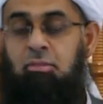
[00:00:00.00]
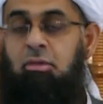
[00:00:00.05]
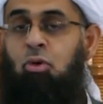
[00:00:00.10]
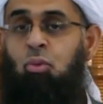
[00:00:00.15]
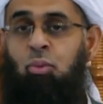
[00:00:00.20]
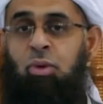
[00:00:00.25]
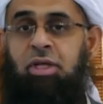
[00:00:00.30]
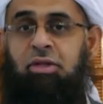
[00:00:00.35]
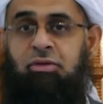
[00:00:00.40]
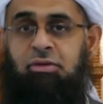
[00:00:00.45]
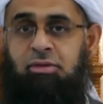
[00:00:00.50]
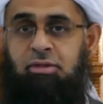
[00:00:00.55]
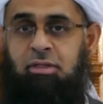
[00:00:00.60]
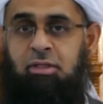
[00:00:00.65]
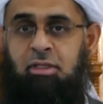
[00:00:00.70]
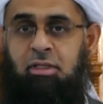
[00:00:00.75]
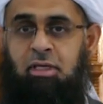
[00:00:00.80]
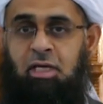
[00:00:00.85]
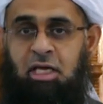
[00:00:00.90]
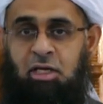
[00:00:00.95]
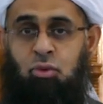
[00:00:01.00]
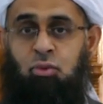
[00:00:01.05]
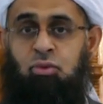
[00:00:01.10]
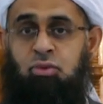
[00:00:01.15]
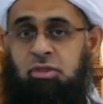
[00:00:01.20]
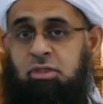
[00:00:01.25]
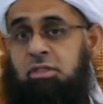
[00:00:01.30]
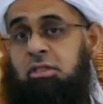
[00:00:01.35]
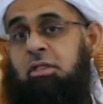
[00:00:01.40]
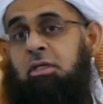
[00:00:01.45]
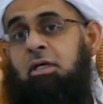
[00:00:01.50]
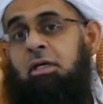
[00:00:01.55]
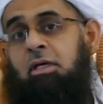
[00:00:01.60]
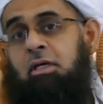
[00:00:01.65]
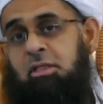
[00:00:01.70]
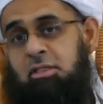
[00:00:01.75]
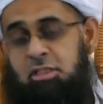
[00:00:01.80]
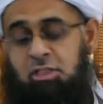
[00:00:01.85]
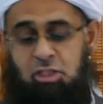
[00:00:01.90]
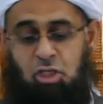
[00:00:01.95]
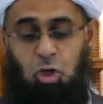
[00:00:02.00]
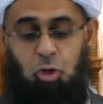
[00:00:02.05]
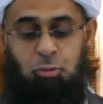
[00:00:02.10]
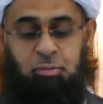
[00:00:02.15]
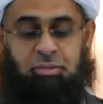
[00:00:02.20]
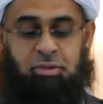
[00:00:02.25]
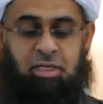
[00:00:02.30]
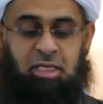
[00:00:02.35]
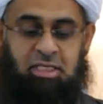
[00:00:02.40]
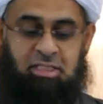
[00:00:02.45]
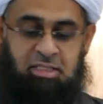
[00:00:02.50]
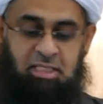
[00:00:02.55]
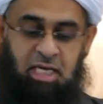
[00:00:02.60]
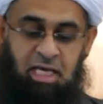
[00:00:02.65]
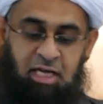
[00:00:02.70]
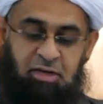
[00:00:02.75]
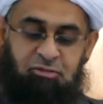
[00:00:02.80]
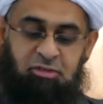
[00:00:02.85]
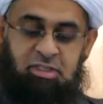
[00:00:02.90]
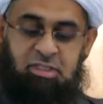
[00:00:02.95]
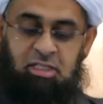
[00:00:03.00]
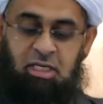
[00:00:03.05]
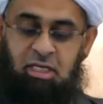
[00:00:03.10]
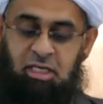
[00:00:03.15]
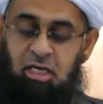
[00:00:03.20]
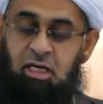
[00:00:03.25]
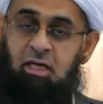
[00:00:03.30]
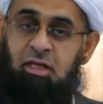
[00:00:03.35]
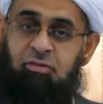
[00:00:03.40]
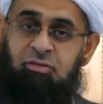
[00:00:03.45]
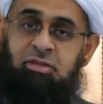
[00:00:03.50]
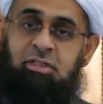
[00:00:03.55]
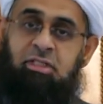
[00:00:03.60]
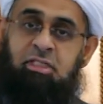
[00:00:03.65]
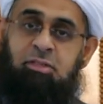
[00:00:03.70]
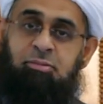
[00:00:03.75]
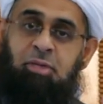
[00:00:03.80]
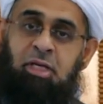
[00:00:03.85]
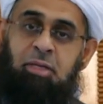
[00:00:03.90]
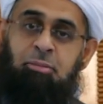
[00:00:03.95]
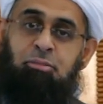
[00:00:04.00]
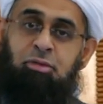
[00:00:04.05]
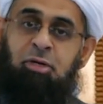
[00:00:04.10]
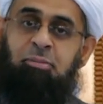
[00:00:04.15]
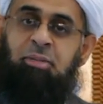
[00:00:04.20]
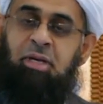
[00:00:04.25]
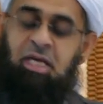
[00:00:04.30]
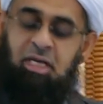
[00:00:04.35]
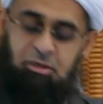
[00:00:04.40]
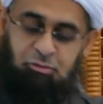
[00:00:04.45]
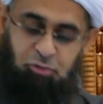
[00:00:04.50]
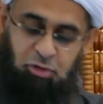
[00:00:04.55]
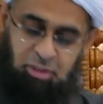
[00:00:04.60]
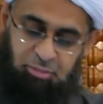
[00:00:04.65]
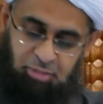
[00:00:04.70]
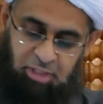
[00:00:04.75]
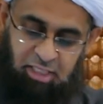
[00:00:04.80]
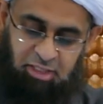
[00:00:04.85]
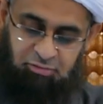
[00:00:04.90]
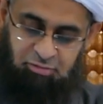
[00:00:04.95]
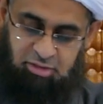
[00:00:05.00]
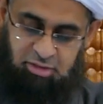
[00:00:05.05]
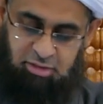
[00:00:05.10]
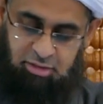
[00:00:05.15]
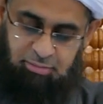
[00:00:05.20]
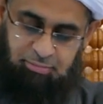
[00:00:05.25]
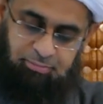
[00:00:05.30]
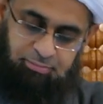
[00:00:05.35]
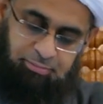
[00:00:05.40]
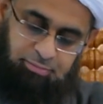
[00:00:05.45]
width and whose scope is the heavens and the earth, which has been prepared for the believers.